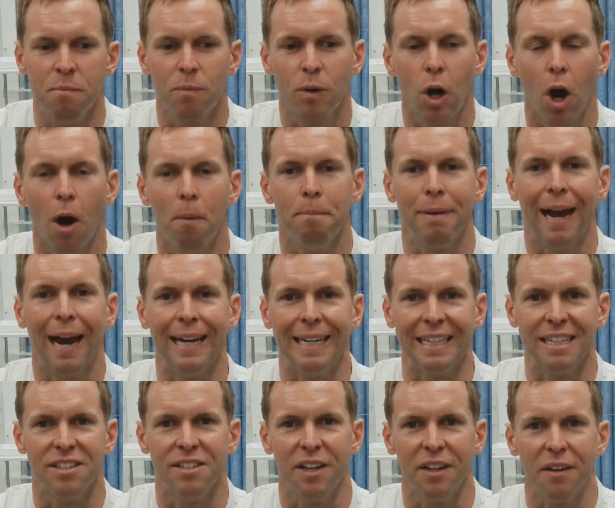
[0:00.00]
compounding
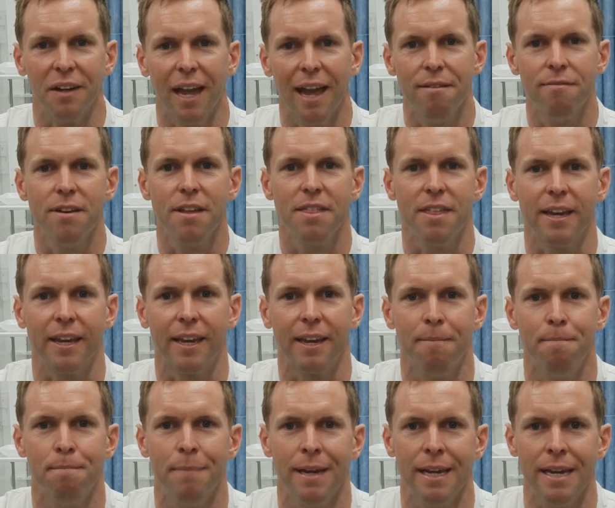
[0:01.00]
is that everything
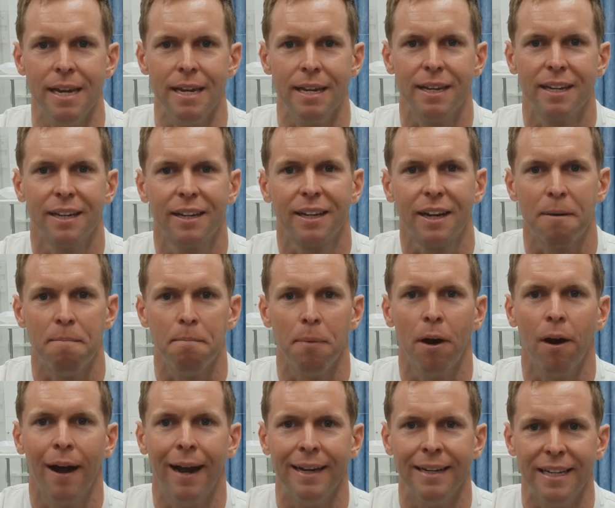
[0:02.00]
can be
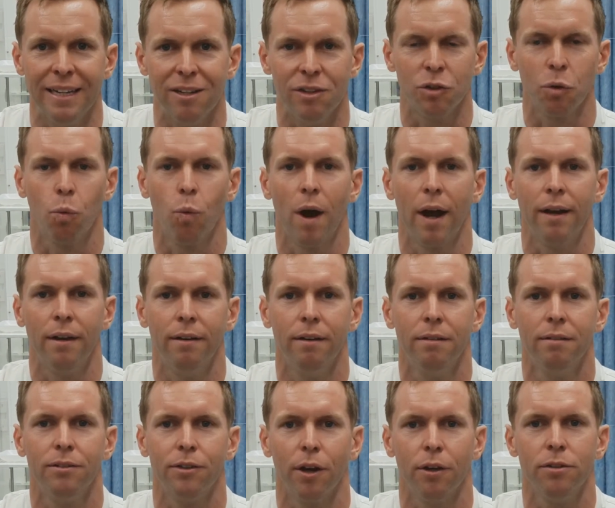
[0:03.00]
combined into one
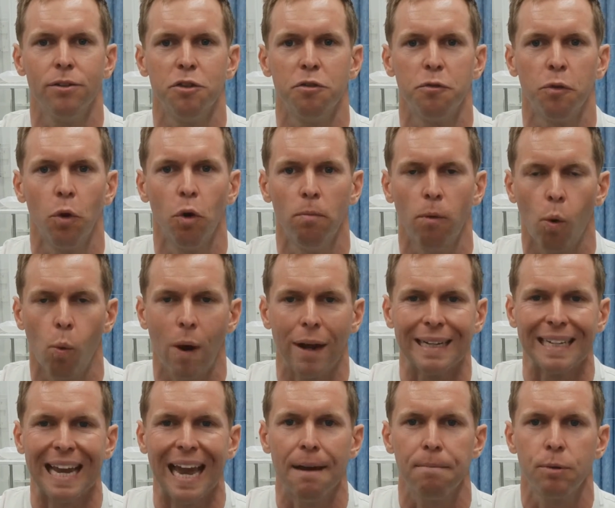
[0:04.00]
dosage form or
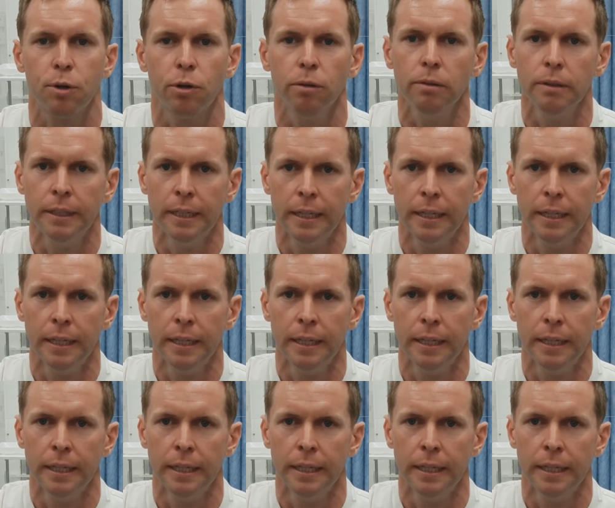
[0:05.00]
one capsule,